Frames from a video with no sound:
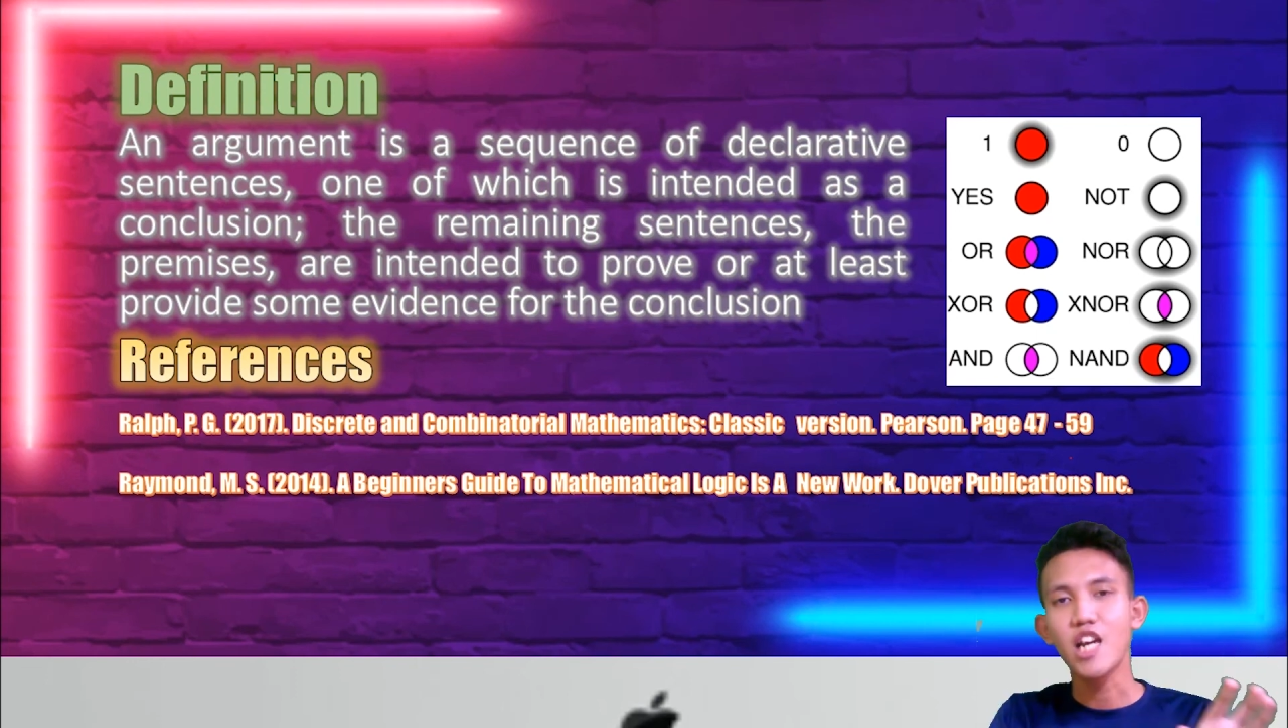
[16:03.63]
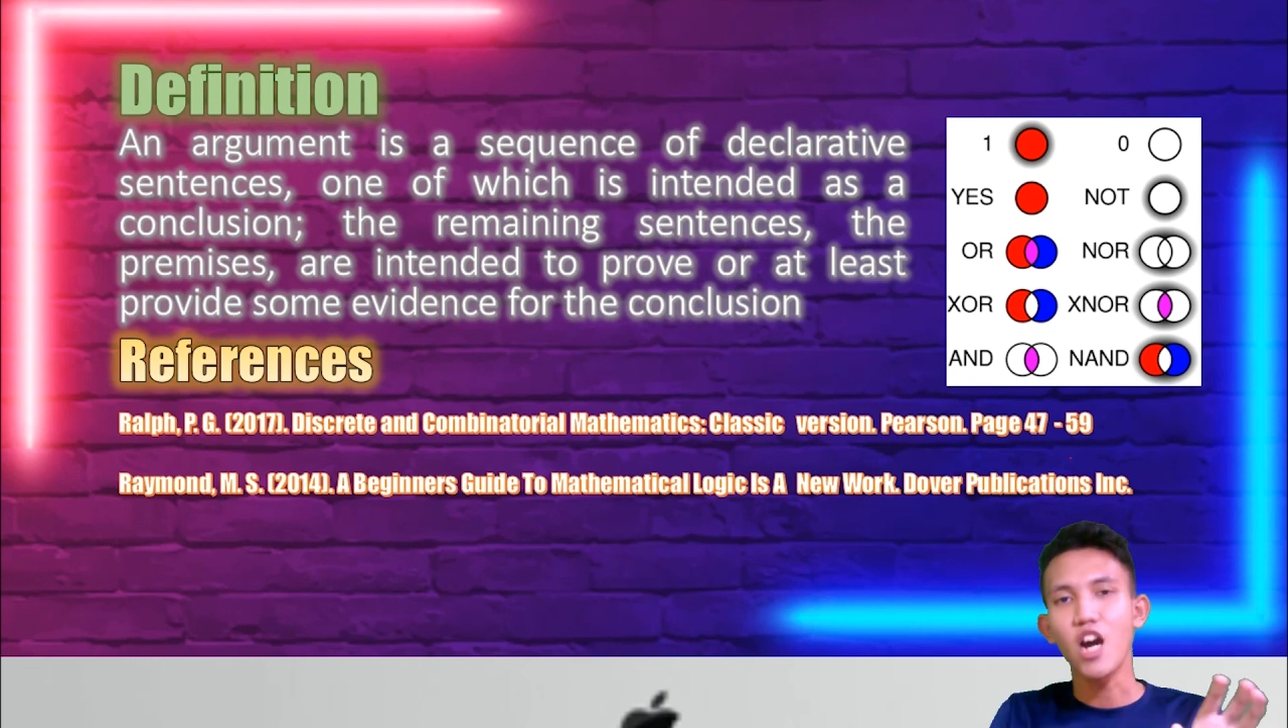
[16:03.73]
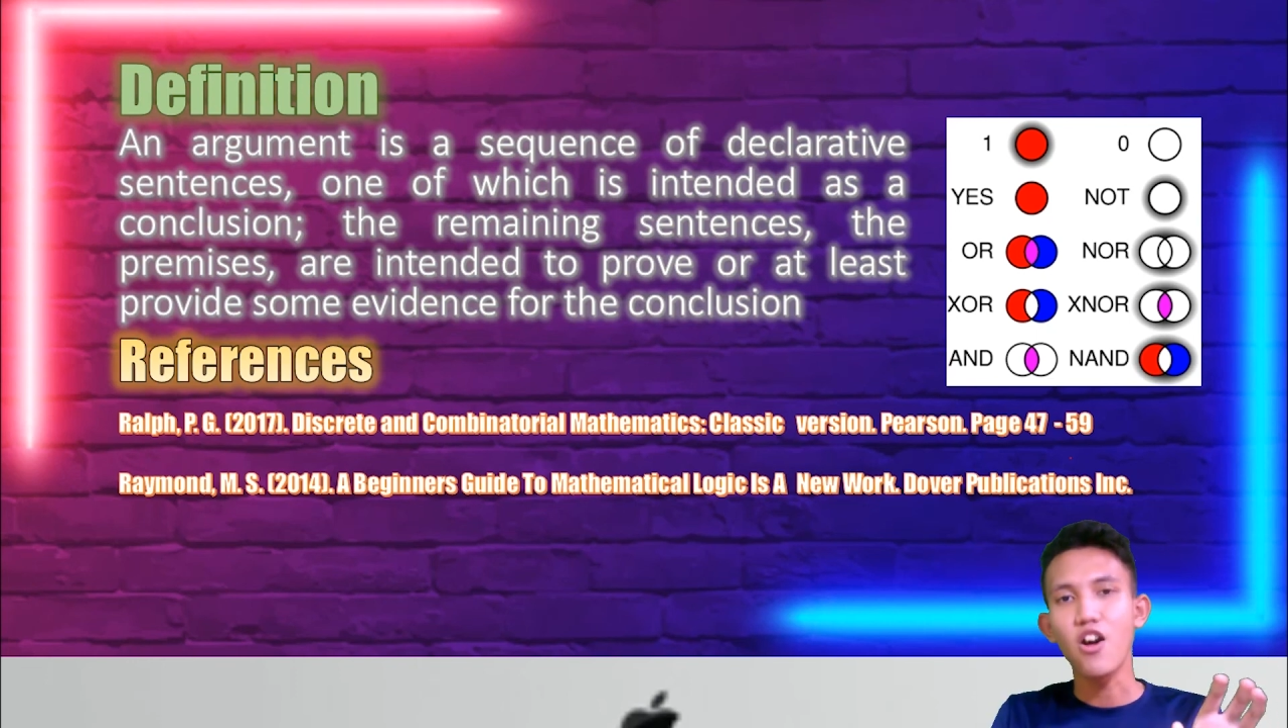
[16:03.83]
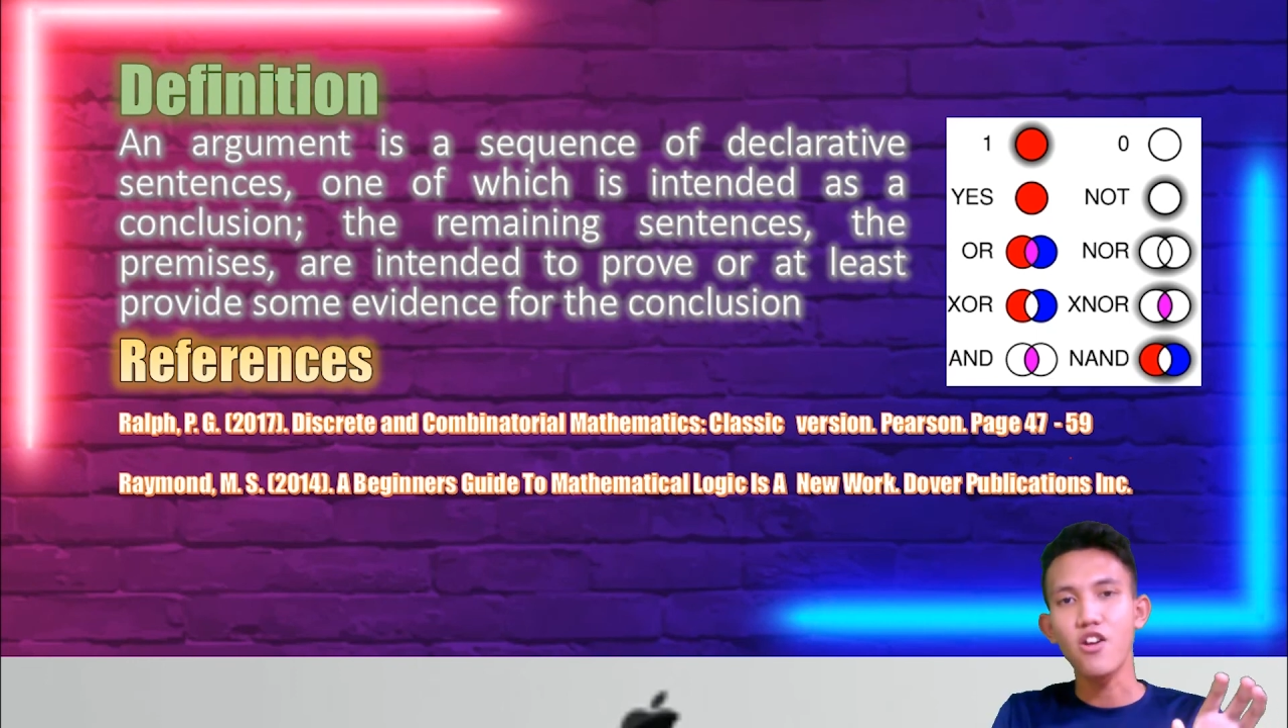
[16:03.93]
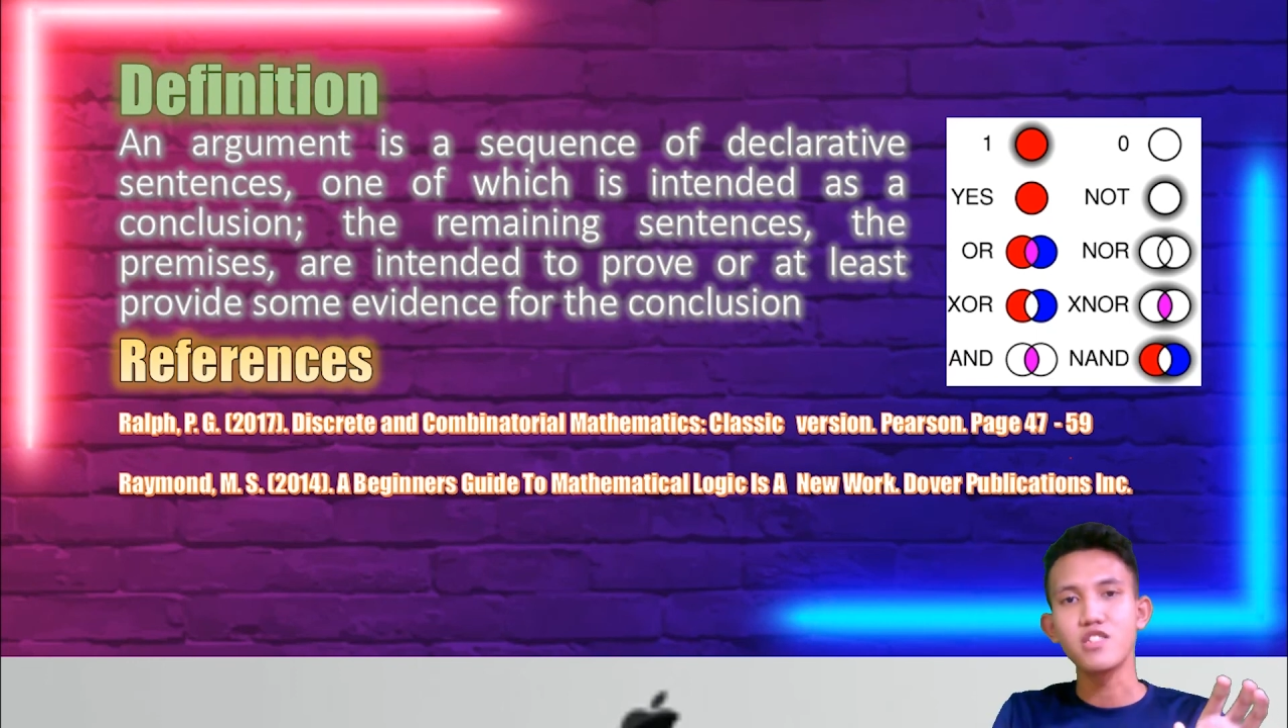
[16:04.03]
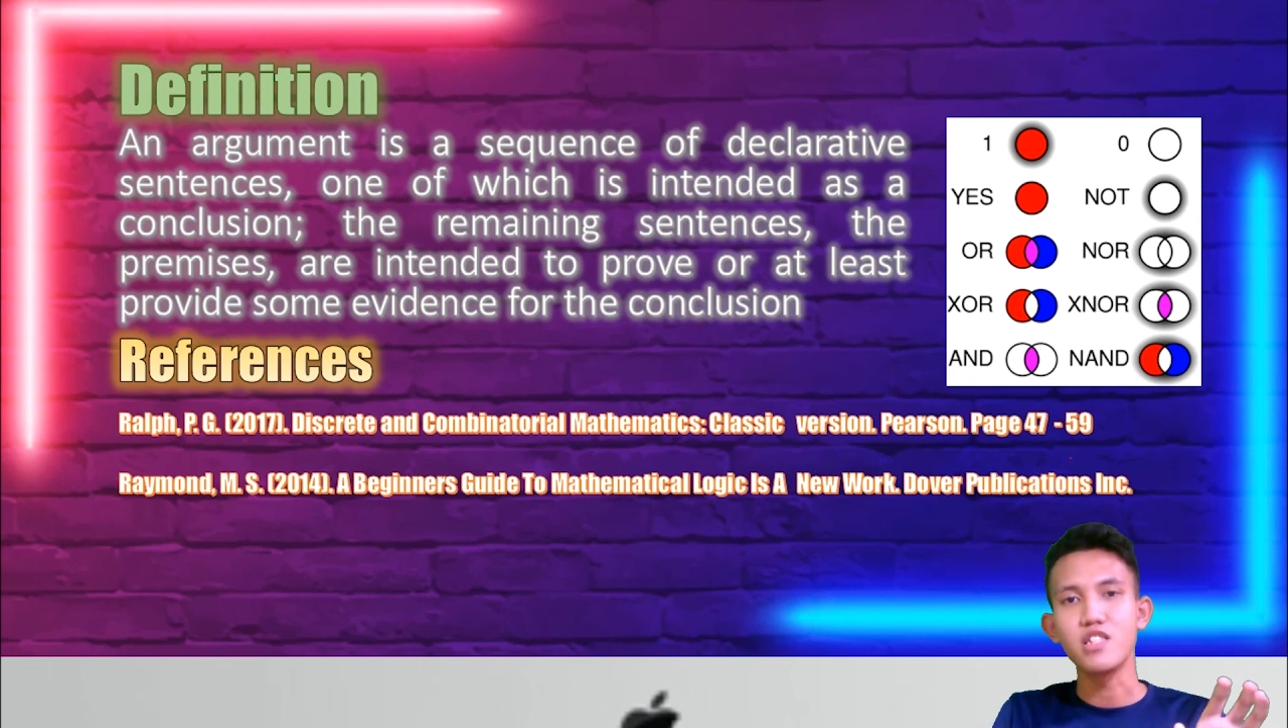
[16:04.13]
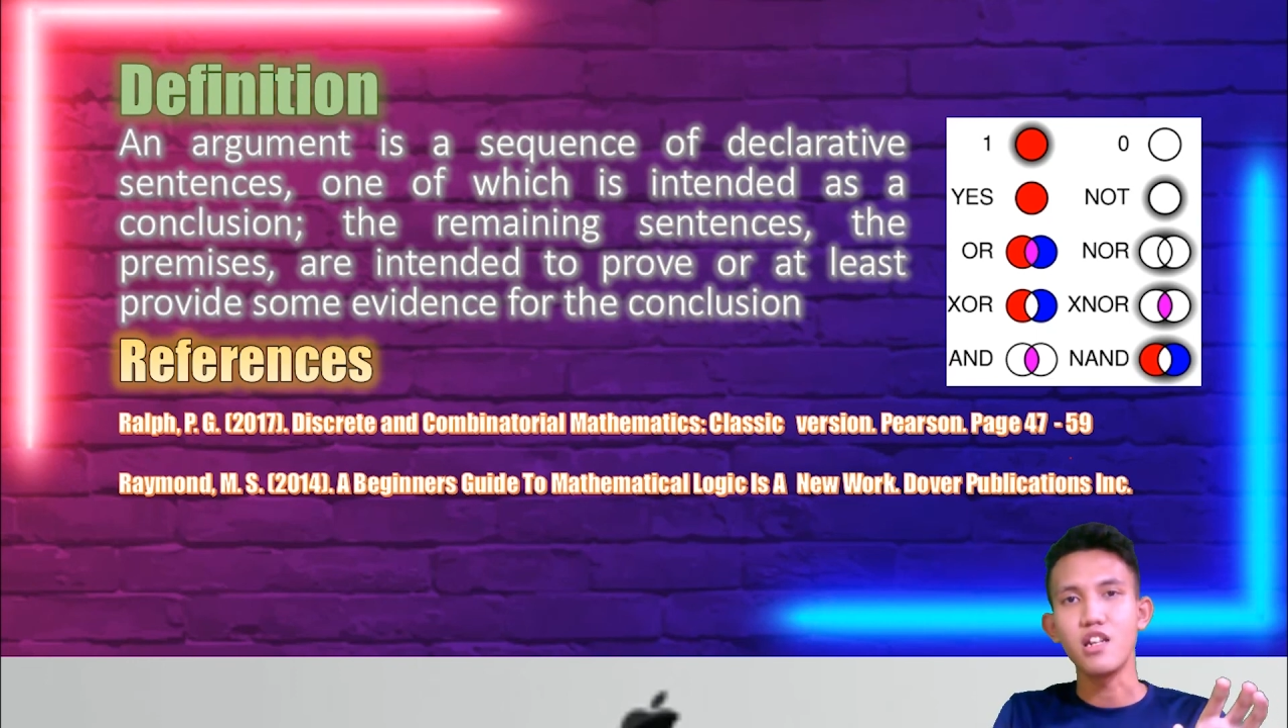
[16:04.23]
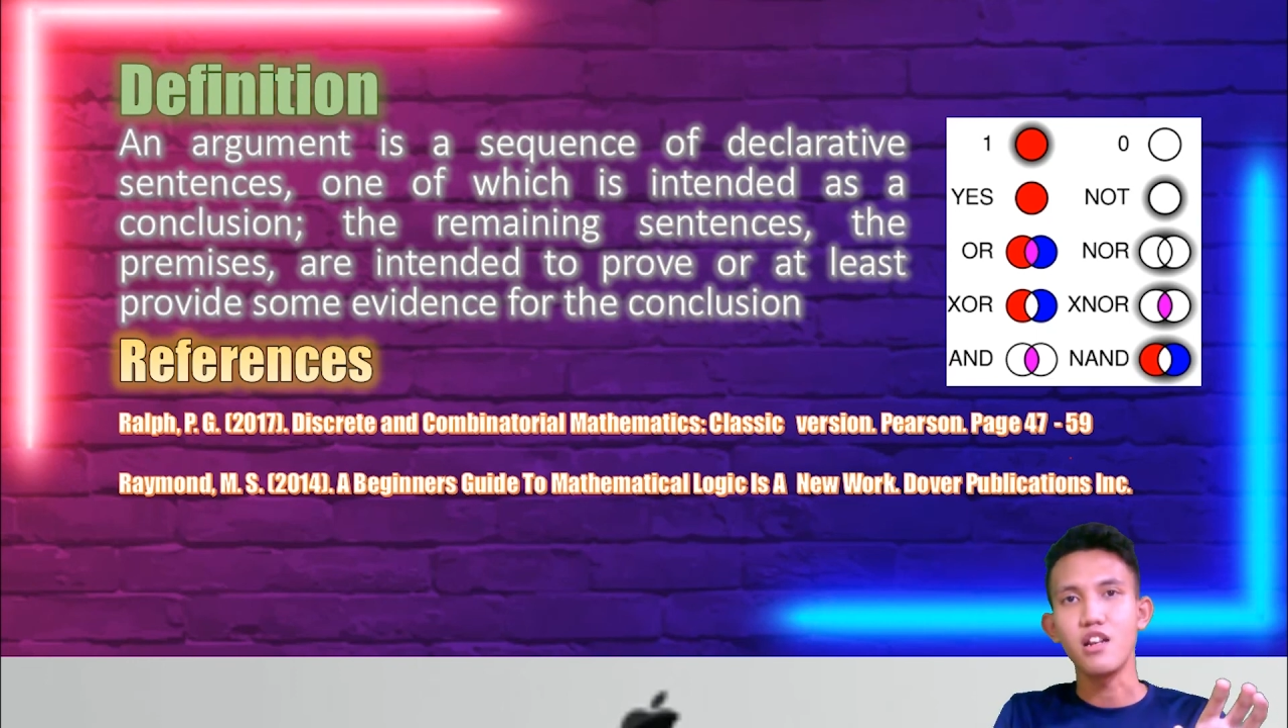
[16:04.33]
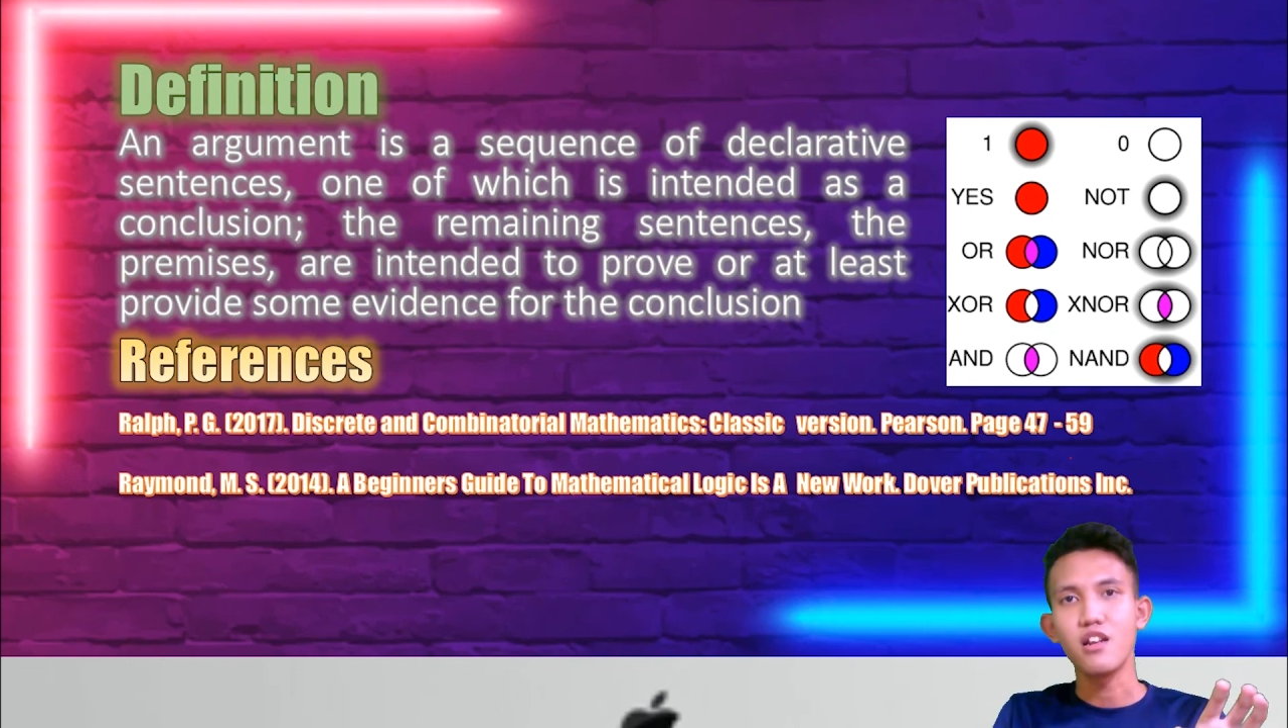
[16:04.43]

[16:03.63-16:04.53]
conclusion.